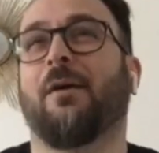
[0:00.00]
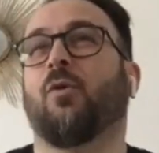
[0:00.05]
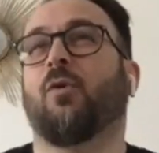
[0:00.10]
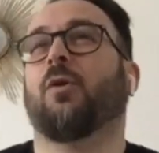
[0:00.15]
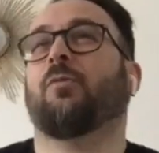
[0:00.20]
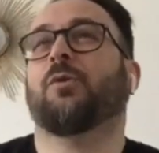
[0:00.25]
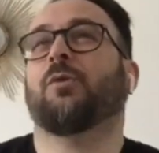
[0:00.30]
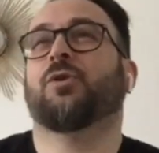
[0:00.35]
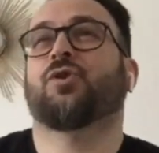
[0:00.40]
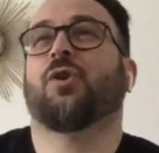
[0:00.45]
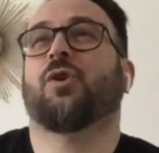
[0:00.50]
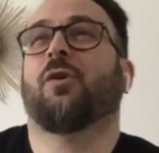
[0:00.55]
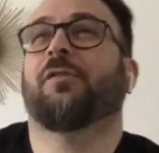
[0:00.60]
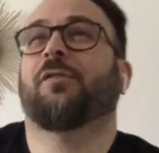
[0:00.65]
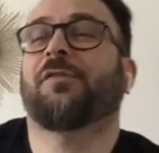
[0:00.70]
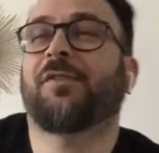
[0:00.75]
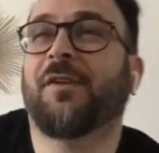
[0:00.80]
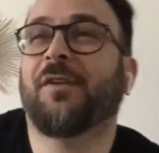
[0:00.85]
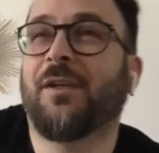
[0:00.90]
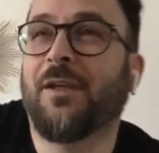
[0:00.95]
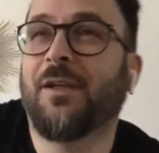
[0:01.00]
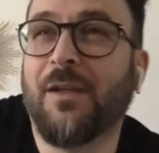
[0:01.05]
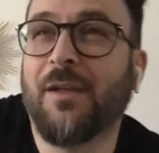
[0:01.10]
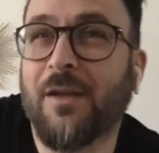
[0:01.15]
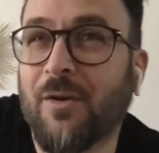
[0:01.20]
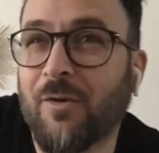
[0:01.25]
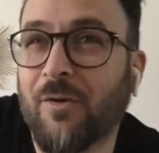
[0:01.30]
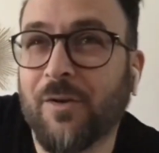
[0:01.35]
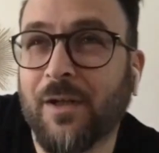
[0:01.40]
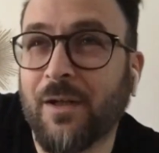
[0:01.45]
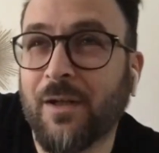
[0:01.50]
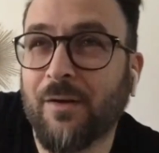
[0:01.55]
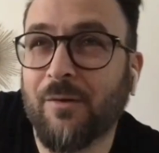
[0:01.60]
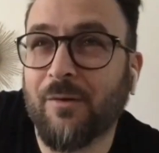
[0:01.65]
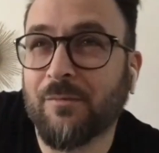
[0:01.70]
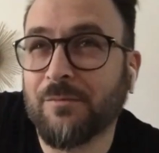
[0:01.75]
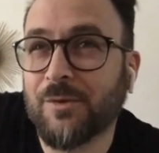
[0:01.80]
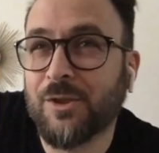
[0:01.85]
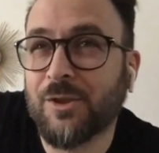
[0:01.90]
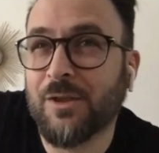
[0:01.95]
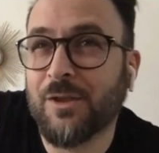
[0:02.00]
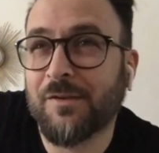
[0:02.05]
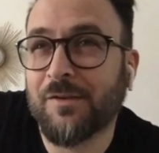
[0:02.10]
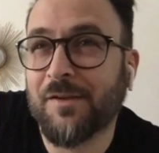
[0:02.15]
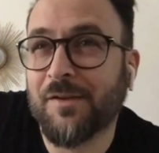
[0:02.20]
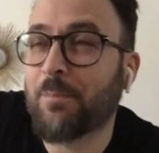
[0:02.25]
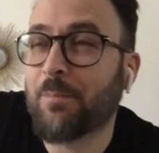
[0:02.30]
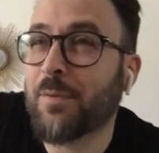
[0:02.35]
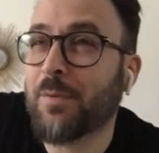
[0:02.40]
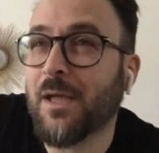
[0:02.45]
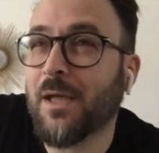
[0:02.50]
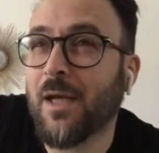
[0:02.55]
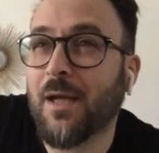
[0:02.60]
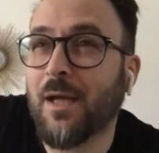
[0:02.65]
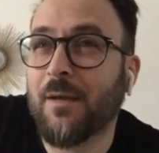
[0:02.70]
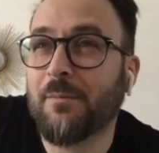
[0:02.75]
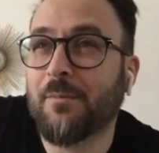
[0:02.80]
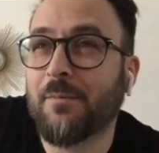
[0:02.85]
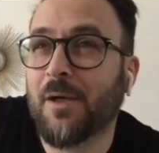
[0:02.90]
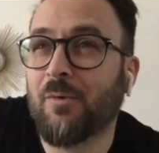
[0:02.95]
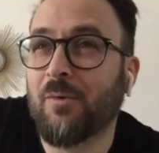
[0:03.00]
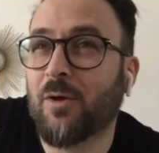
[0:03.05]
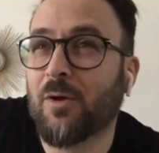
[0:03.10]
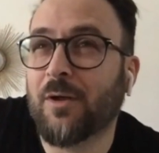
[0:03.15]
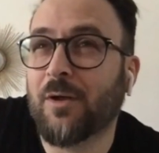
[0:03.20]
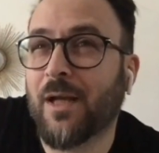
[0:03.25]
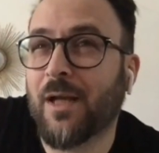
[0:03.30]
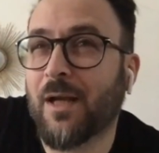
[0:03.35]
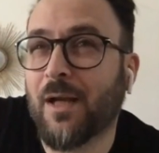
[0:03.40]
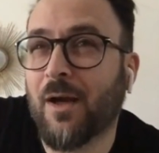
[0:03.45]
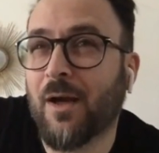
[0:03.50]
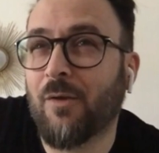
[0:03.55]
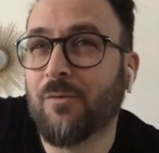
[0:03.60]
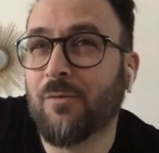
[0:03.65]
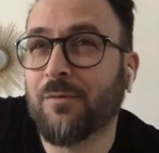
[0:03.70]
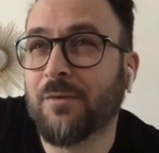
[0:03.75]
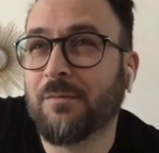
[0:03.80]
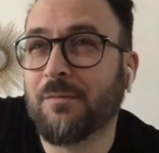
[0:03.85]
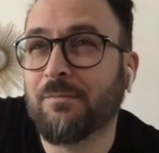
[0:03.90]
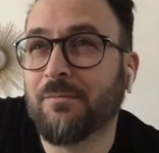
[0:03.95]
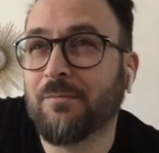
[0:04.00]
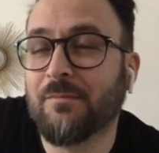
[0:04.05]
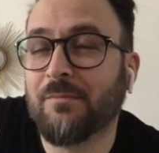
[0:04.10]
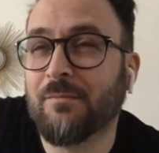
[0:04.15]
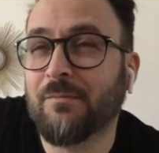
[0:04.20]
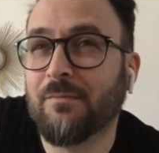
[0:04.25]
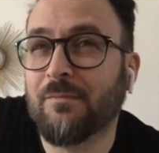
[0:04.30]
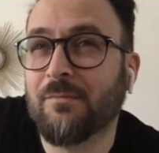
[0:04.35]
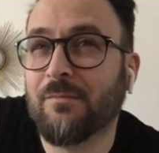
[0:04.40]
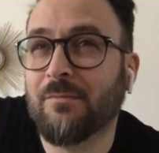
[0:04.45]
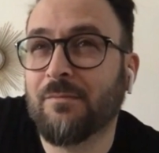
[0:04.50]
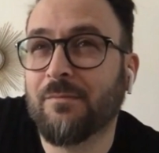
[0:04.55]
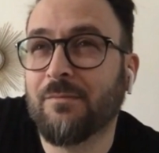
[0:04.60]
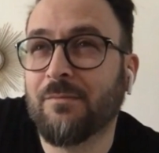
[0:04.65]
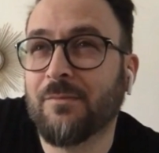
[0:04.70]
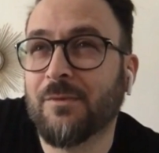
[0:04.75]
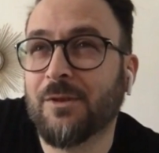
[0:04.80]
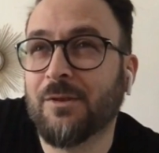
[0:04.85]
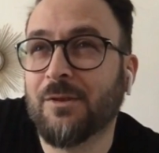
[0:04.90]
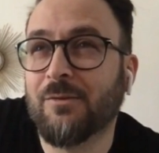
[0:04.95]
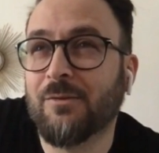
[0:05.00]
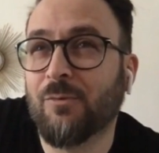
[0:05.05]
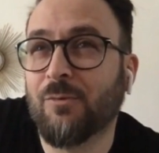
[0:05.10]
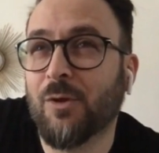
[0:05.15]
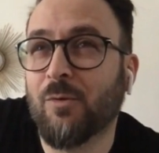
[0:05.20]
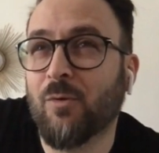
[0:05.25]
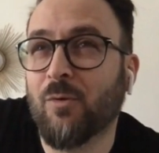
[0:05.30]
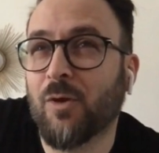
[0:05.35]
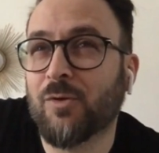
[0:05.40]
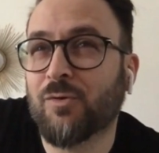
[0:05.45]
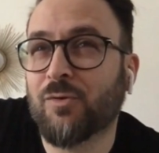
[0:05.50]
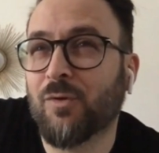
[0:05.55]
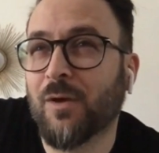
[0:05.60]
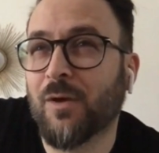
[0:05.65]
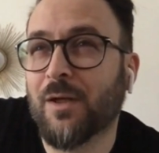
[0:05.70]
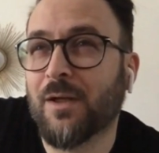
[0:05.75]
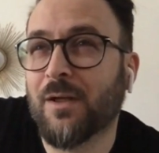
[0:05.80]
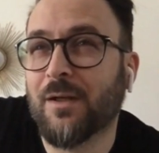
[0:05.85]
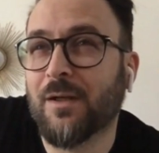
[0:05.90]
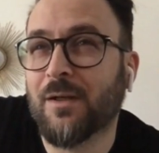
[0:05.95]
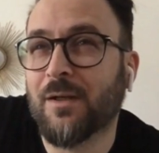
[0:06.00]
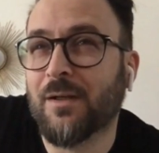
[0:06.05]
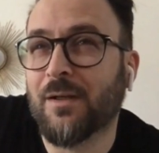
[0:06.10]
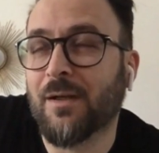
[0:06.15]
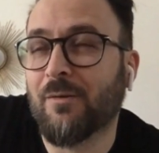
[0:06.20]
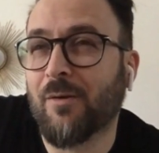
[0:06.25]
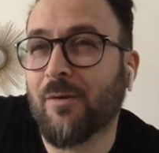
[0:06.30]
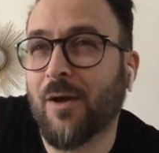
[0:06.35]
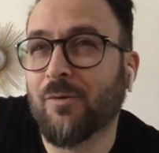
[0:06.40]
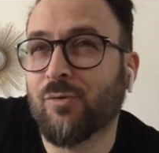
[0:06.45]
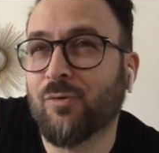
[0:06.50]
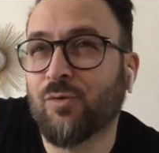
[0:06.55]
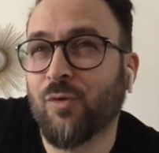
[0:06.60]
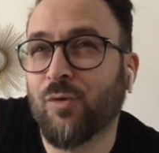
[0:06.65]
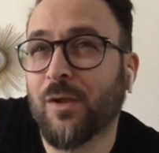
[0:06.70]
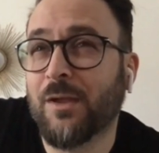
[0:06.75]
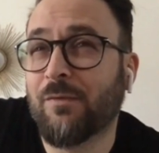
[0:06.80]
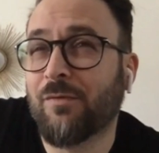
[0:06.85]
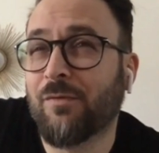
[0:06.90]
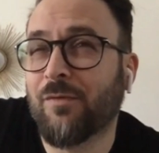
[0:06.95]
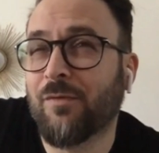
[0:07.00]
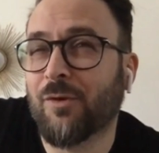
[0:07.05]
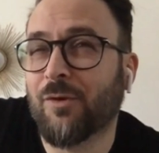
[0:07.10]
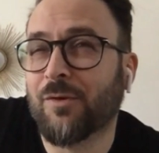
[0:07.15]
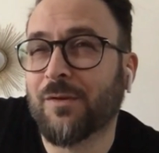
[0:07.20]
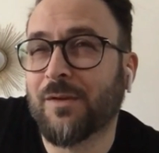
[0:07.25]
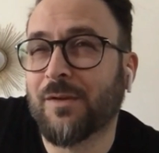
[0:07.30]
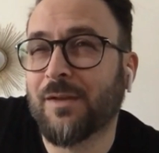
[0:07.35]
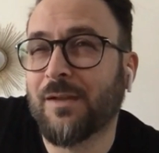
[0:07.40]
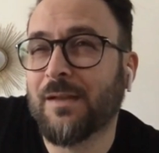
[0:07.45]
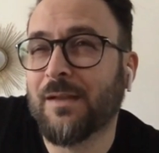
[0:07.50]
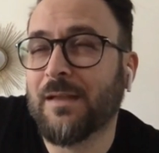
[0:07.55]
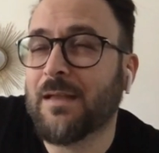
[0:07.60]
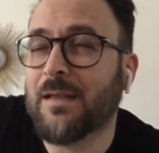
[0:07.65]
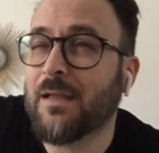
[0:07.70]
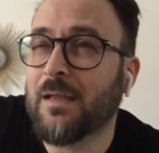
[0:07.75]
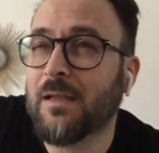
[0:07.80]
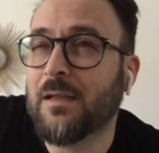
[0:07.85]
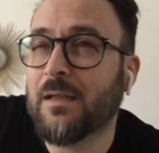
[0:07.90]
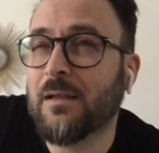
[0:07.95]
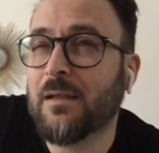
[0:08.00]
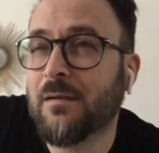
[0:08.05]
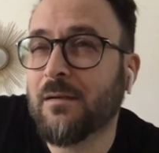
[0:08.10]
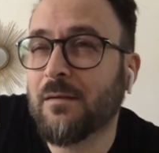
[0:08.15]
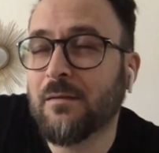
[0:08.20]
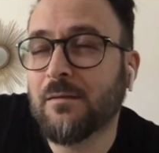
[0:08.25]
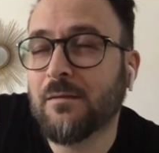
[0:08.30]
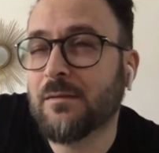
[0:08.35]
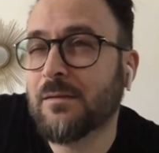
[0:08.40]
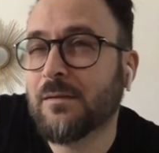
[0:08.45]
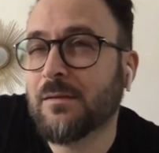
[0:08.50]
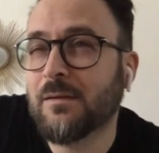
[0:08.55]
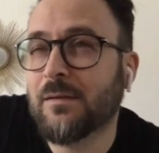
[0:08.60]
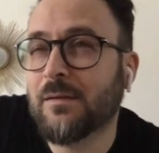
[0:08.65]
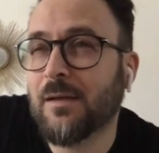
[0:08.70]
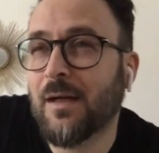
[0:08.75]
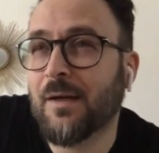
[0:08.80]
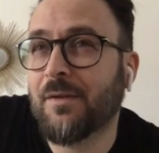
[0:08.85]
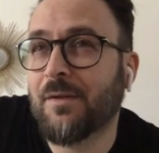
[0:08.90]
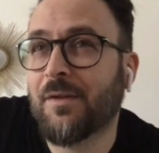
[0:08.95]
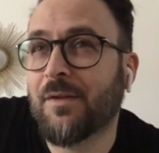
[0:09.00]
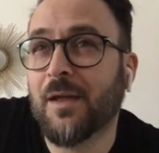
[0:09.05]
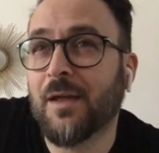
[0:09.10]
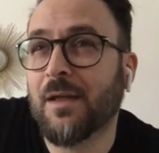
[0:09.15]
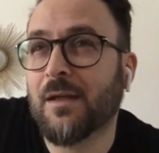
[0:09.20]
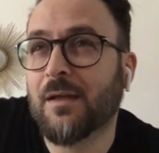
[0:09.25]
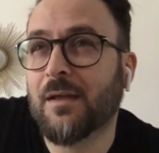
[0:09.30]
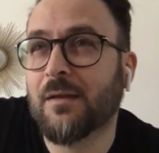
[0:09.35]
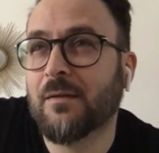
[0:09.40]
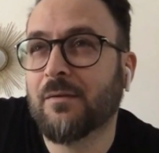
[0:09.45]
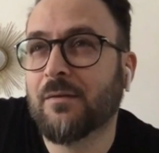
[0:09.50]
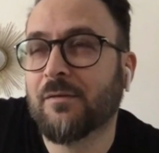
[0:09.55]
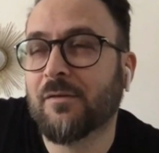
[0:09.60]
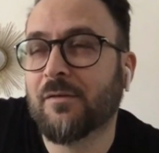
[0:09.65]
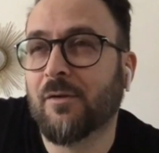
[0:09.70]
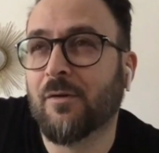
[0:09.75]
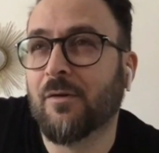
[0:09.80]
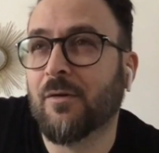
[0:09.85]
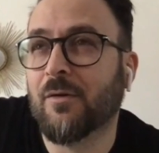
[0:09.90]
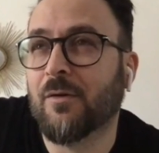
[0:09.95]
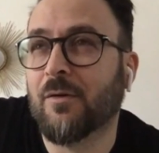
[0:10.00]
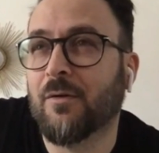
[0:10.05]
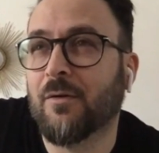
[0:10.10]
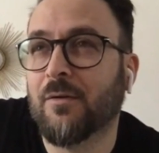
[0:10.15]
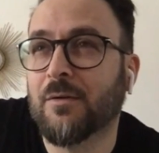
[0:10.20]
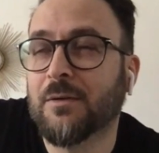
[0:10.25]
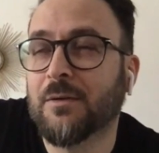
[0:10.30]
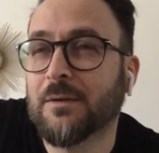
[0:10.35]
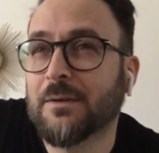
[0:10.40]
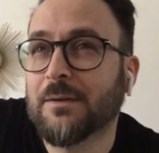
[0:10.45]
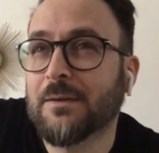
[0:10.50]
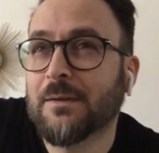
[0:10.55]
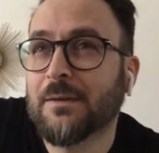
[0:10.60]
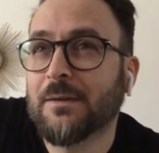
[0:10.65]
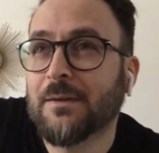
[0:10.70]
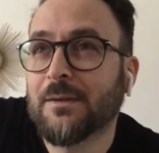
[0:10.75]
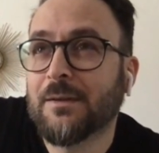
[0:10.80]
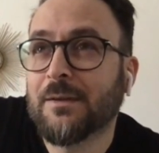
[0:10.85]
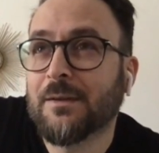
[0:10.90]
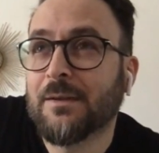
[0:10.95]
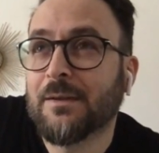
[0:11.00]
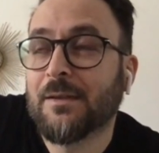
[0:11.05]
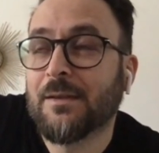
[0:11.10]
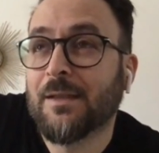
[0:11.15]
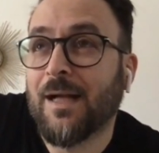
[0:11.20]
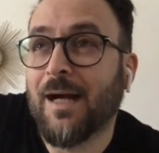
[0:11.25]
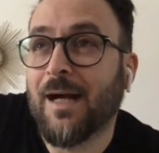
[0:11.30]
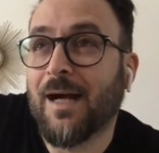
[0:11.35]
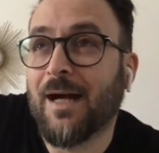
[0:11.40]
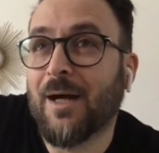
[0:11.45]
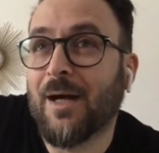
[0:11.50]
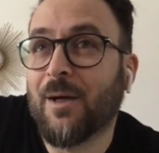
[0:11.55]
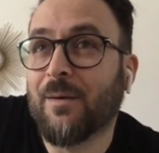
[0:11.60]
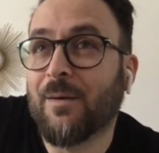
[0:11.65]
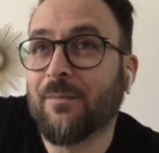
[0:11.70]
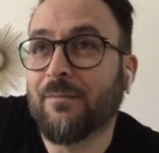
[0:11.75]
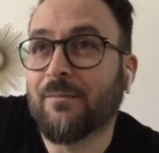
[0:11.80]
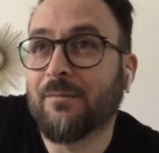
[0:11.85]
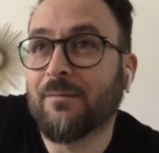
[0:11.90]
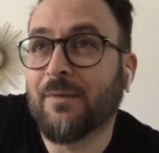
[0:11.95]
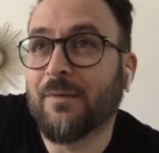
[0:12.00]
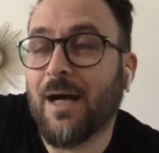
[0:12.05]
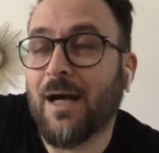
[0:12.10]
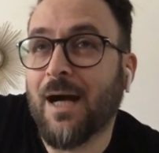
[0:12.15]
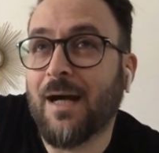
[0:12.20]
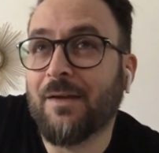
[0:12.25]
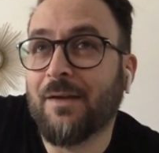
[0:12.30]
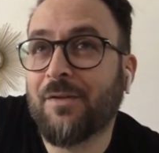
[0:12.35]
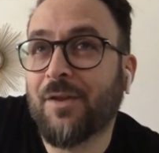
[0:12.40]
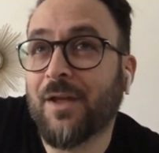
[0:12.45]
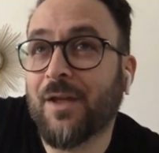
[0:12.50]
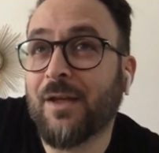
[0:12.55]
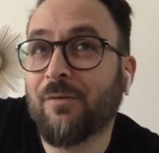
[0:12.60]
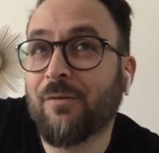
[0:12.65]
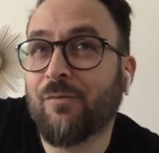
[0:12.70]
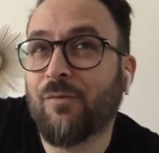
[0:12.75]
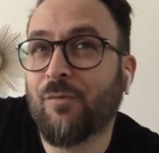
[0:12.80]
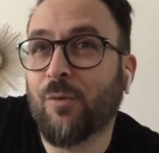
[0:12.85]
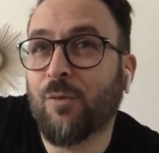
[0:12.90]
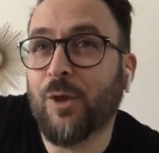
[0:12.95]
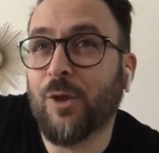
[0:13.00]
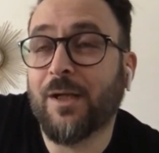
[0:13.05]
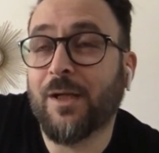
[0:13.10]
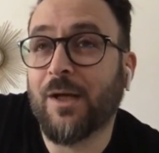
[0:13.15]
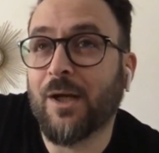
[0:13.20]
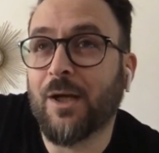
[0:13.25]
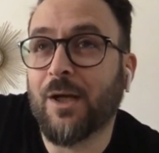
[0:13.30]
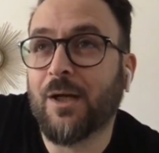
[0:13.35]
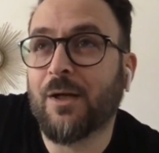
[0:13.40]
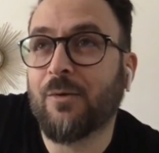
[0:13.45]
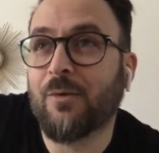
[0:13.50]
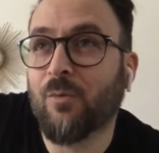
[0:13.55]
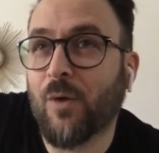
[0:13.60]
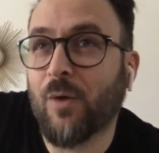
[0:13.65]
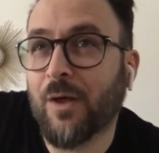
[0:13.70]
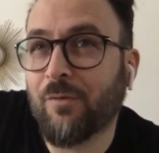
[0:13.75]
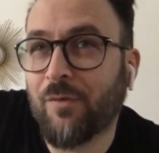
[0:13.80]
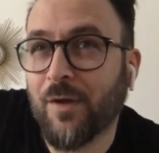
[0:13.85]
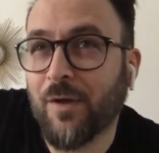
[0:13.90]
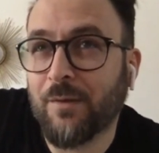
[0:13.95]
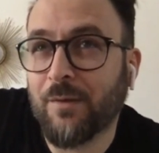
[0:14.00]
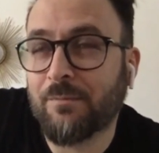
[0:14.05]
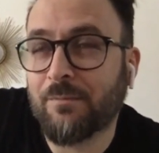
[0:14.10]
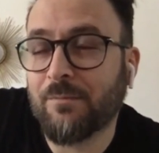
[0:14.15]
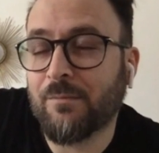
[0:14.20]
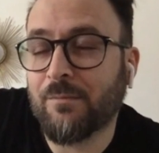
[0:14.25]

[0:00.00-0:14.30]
work with Josie she was a PM. I work in account. We worked together around 2014, I think. So, I think we heard one of the